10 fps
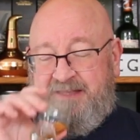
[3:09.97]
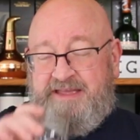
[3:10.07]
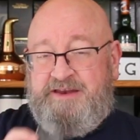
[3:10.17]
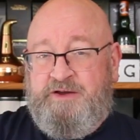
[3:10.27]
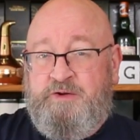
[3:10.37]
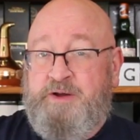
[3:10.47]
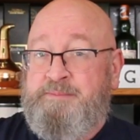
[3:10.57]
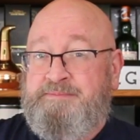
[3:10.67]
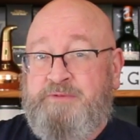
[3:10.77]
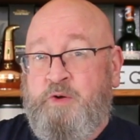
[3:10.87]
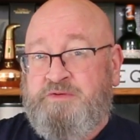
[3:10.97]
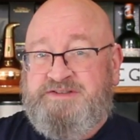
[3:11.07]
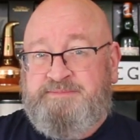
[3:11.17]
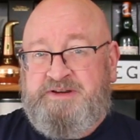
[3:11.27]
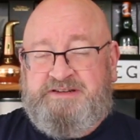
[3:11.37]
You know, uh, the whole
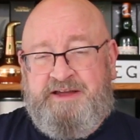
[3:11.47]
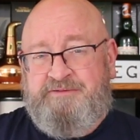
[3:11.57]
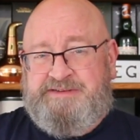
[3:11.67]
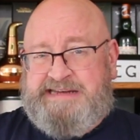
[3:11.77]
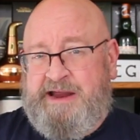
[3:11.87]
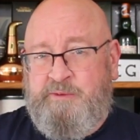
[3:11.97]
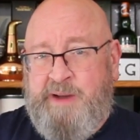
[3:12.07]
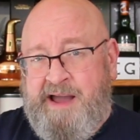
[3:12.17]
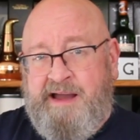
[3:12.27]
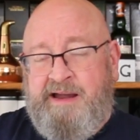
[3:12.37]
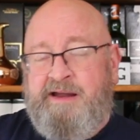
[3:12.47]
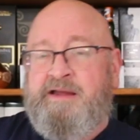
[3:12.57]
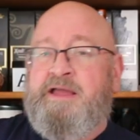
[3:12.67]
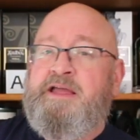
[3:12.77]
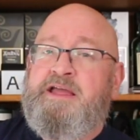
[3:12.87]
subject of terroir,
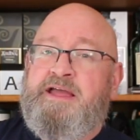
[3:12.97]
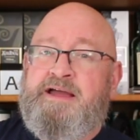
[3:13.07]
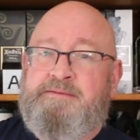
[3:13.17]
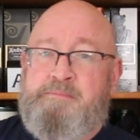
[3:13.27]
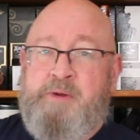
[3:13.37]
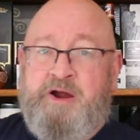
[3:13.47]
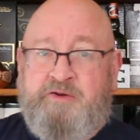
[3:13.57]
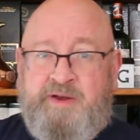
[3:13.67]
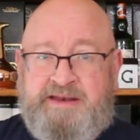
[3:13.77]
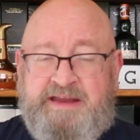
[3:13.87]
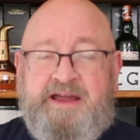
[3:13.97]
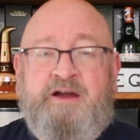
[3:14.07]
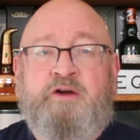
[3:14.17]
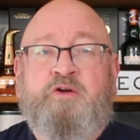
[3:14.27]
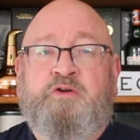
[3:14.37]
uh, Mark Reynier,